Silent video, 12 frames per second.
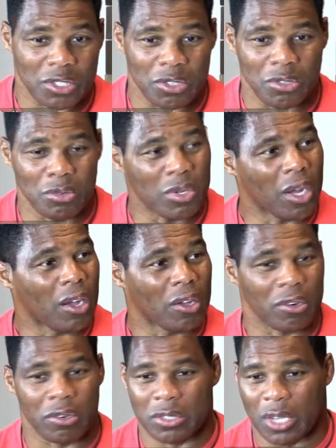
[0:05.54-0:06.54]
school with
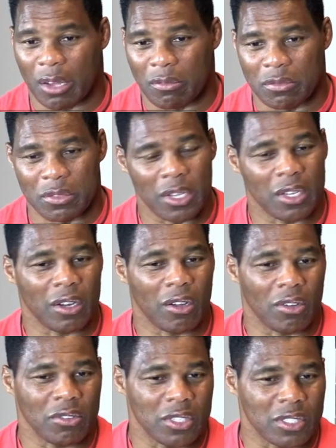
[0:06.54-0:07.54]
honors, I've done
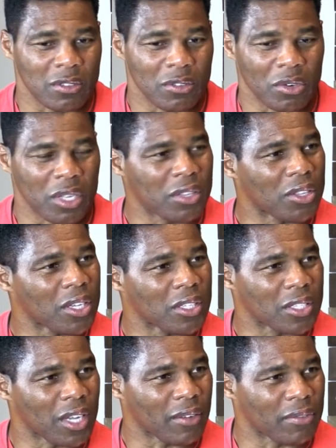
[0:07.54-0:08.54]
all these great things
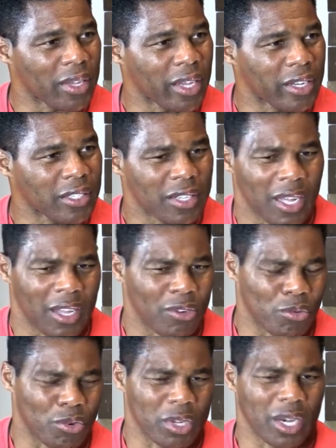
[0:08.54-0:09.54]
in athletics. How in
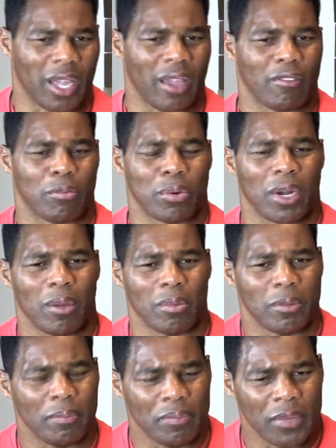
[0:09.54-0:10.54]
the world could I have a
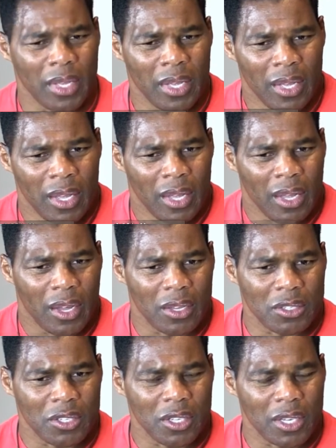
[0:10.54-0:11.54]
problem?
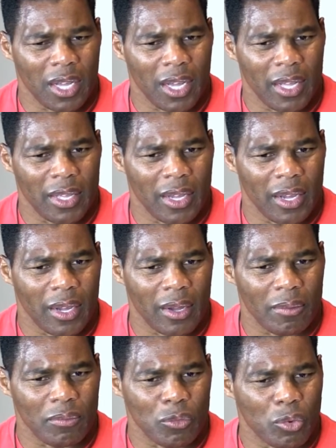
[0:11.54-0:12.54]
Until I
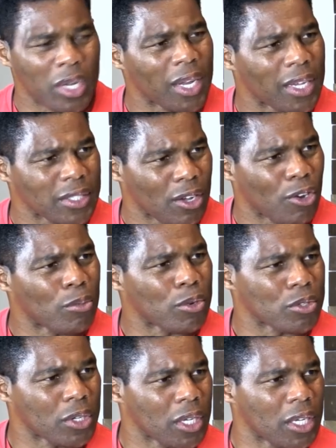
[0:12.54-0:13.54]
uh, realized I
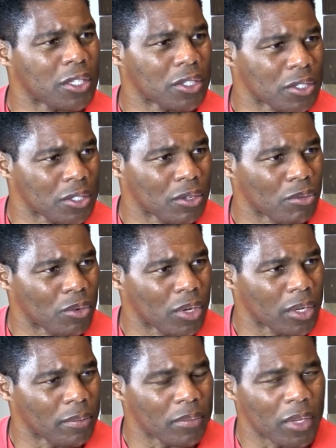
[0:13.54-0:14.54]
almost injured
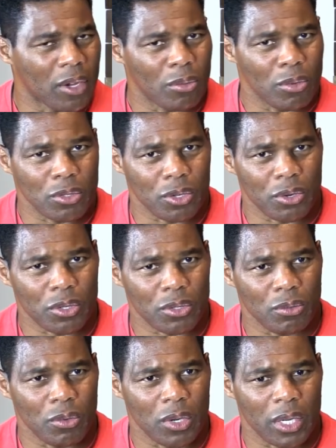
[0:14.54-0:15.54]
someone, I almost hurt
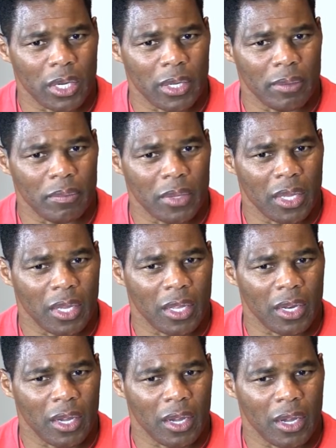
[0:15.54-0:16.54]
someone, and
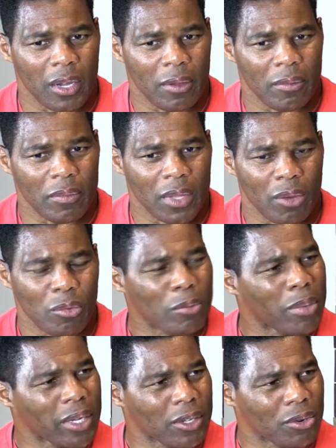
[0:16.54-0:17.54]
and uh, I went
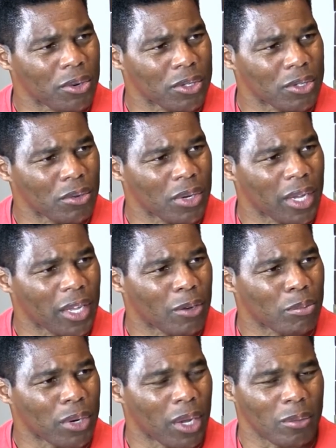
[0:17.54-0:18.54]
back to her and told her I had a
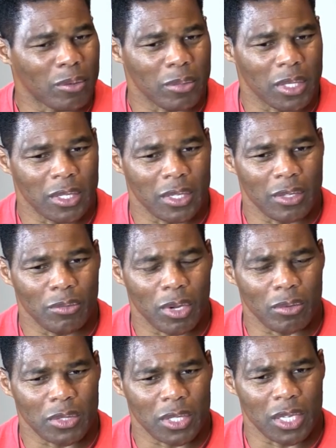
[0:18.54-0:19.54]
problem. And
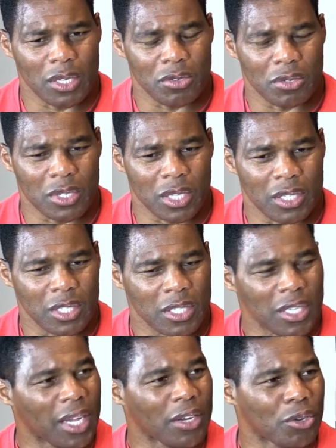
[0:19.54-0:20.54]
what was interesting, she
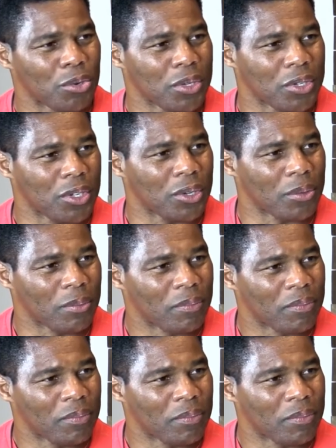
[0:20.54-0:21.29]
said, "I know you do,"